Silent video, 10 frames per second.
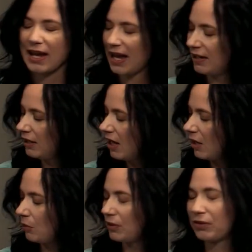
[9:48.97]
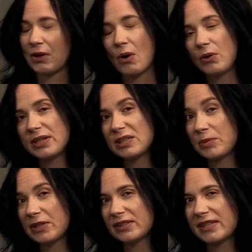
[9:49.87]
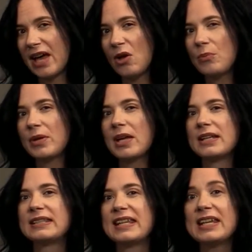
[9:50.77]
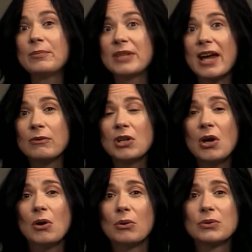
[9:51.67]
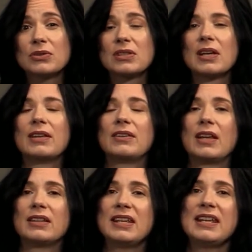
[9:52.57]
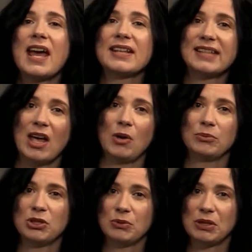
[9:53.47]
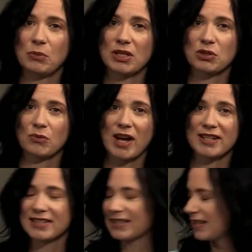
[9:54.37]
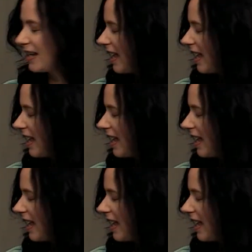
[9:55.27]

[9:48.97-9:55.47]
And with the Holy Spirit's help, Tim now knows that he has help doing what's right.